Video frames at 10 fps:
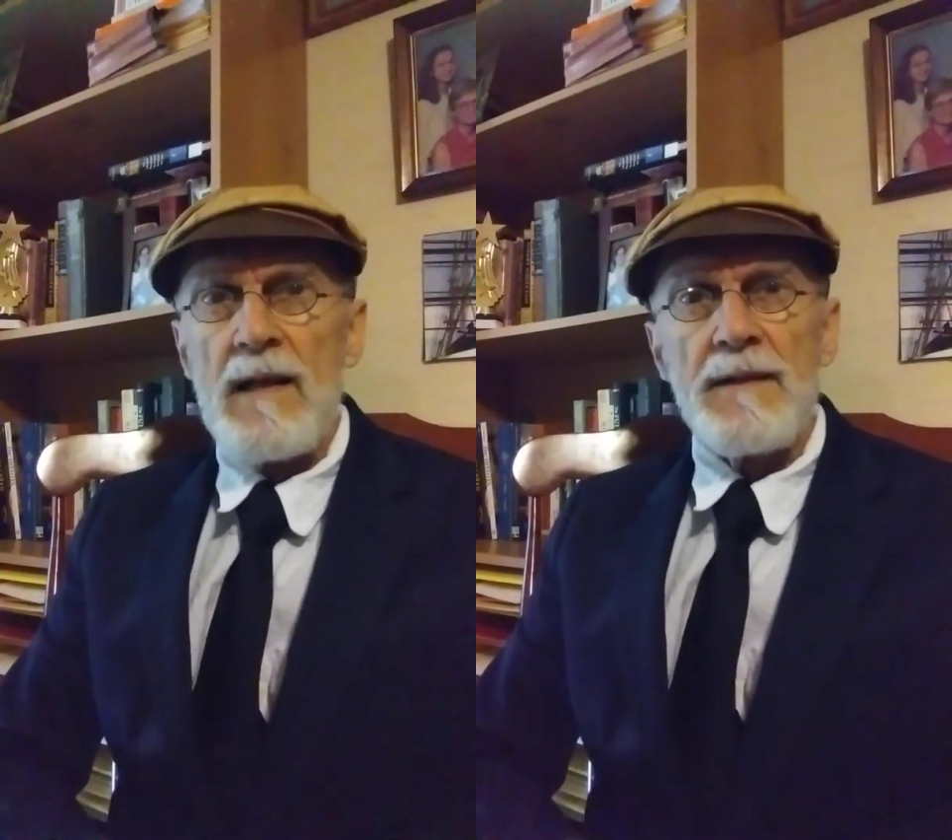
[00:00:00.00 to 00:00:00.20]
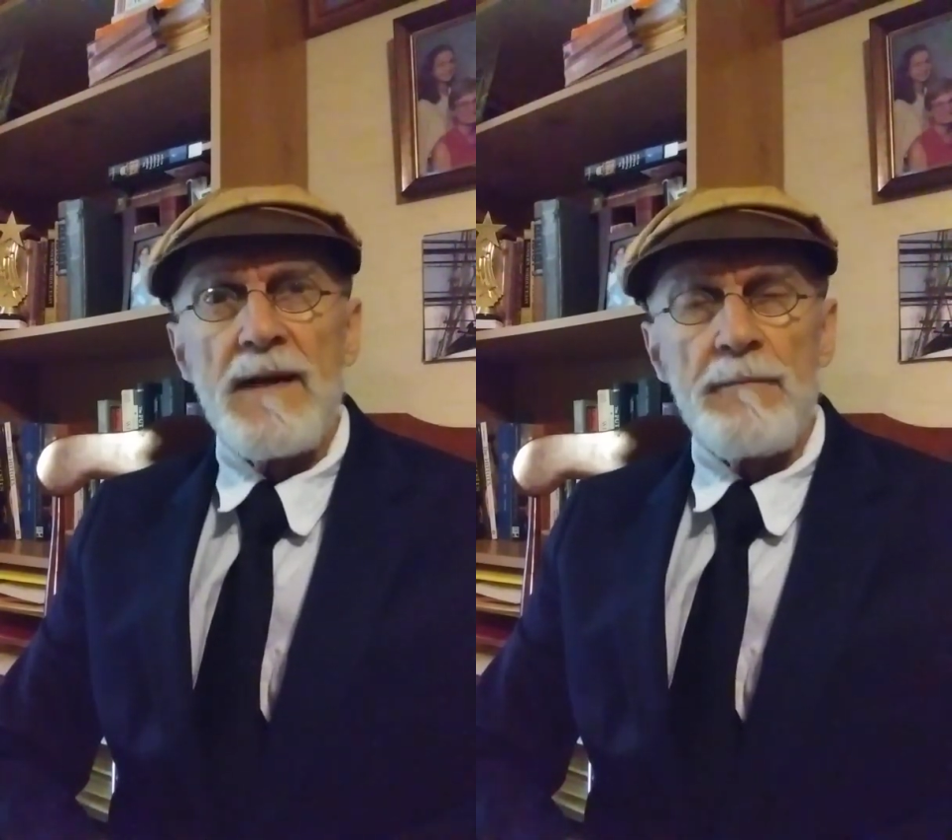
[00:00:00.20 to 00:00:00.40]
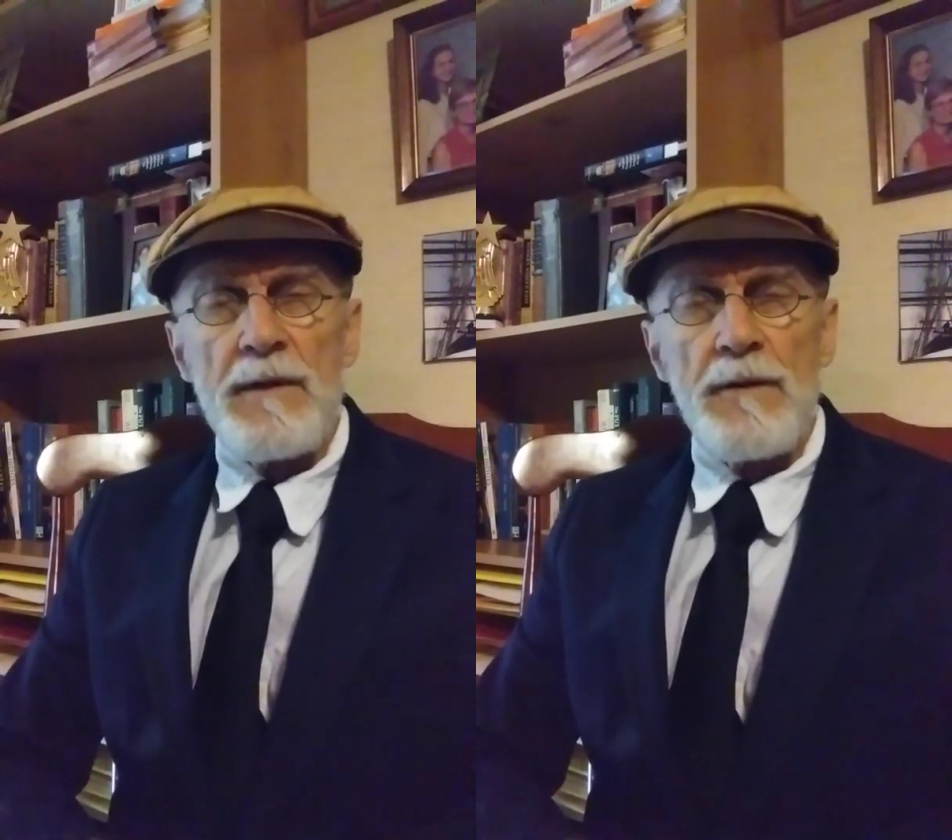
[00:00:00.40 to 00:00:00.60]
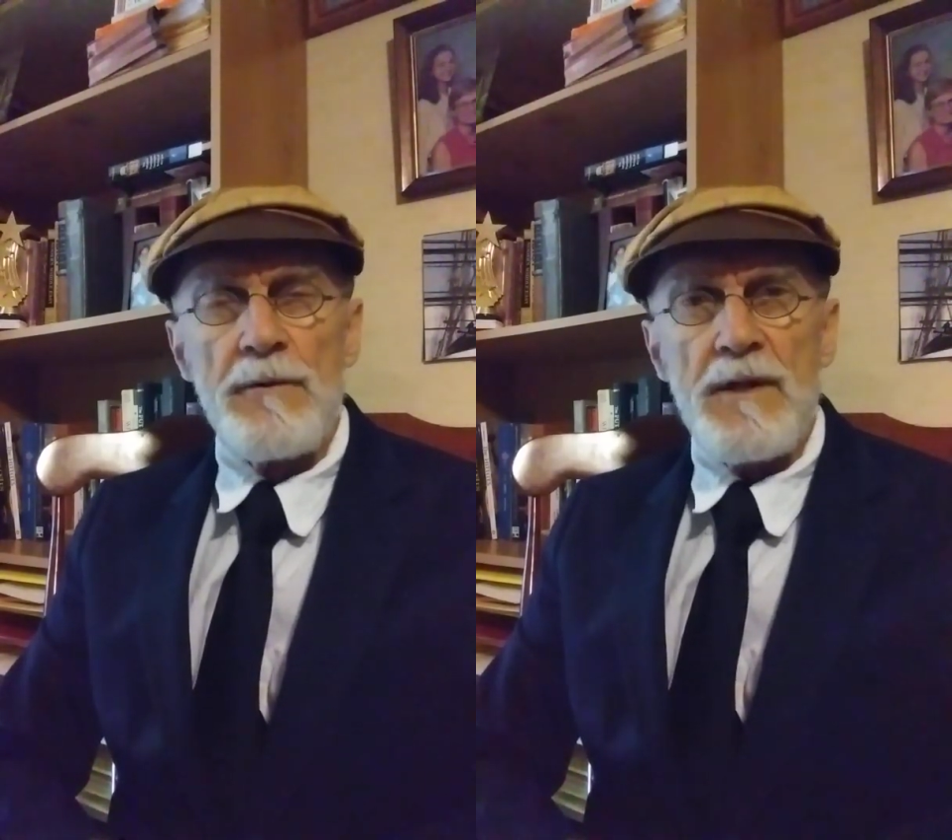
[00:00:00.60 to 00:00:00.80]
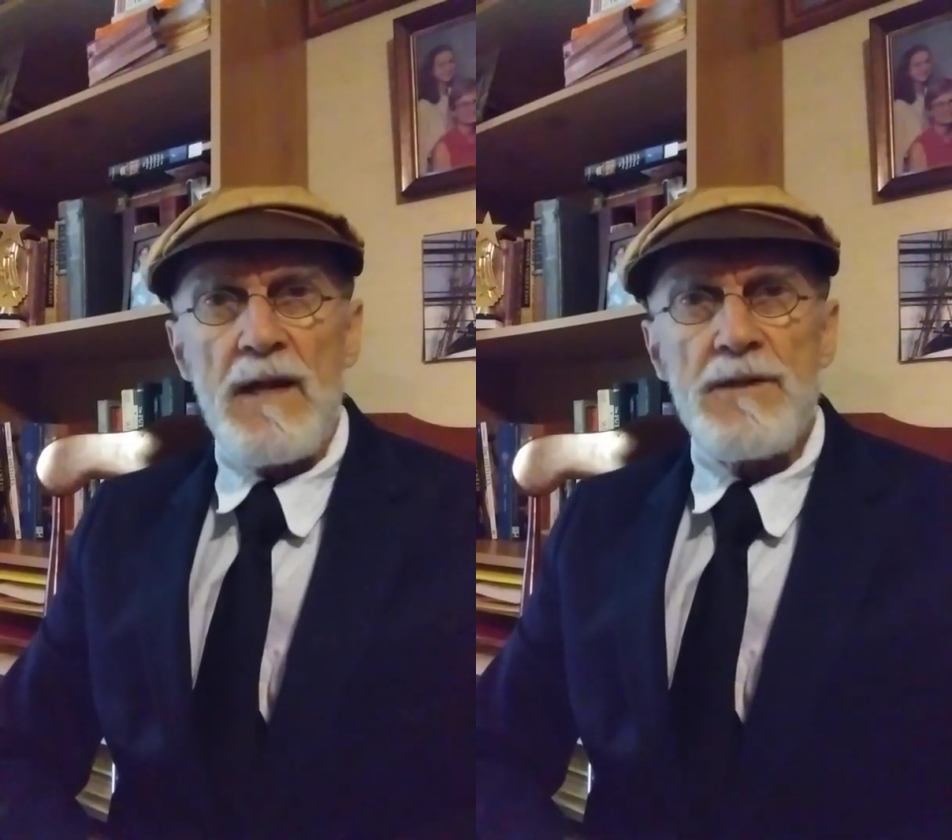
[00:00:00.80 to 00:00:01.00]
That
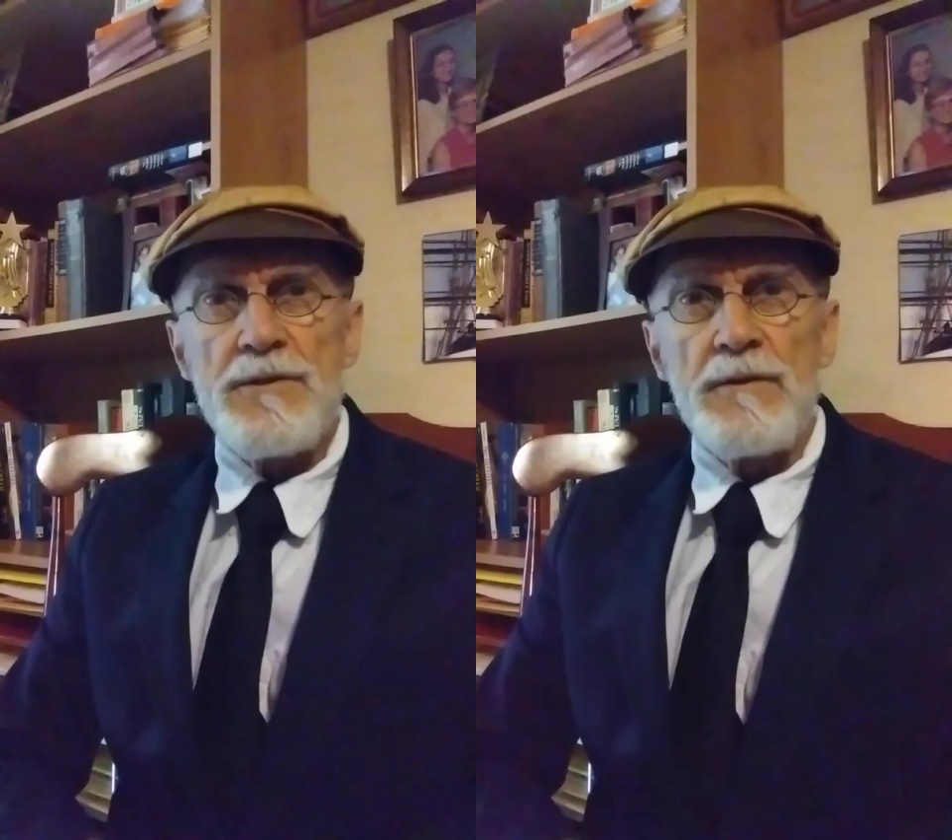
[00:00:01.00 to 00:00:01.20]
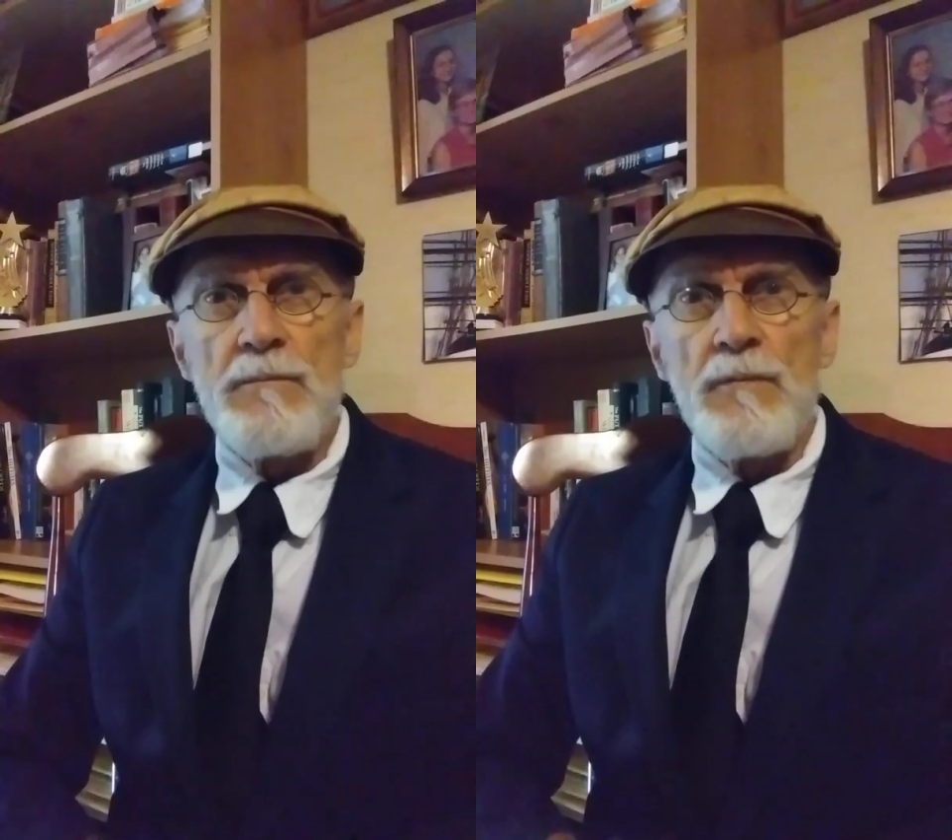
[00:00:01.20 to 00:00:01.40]
relocation